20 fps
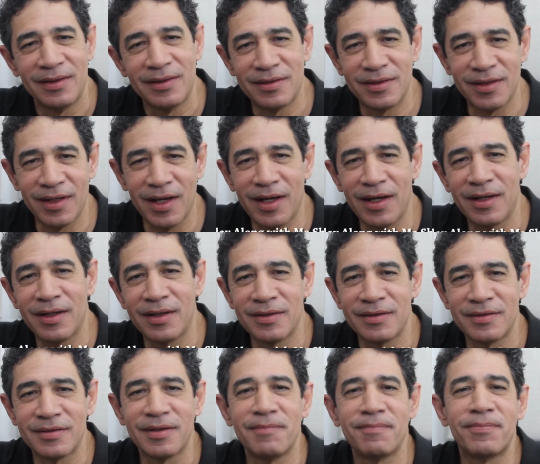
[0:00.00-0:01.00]

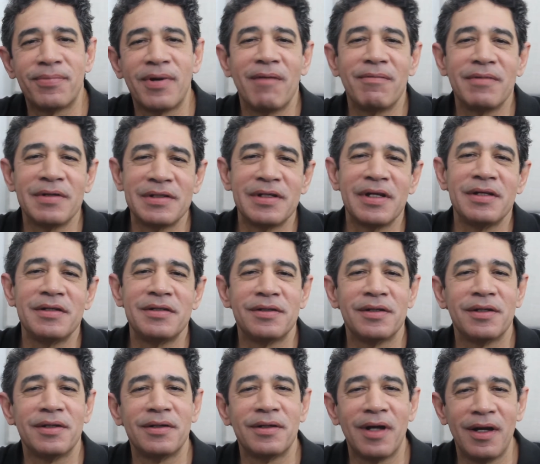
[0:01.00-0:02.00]
Jazz
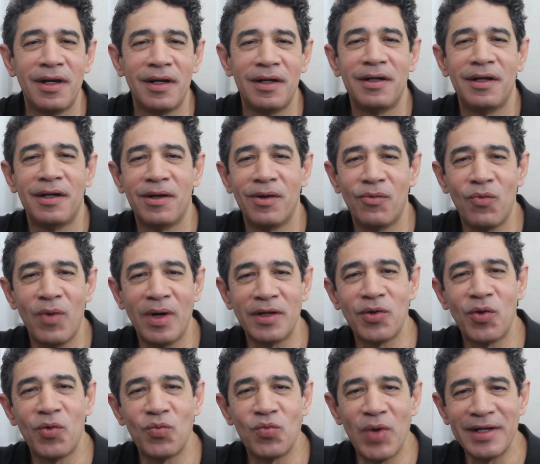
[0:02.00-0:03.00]
Improvisation
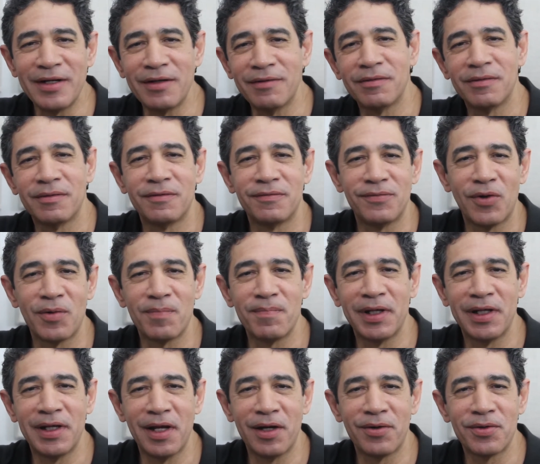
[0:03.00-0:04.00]
101 for
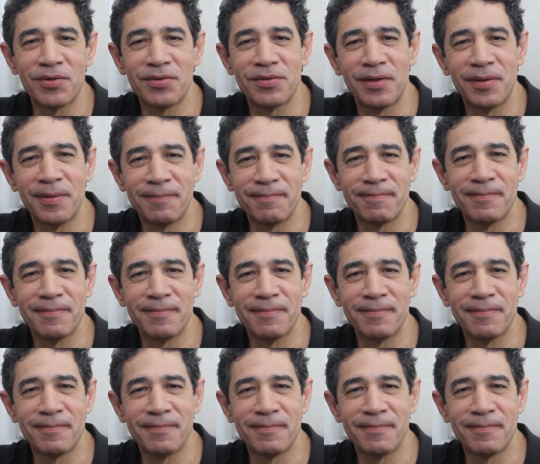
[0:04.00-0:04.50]
beginners.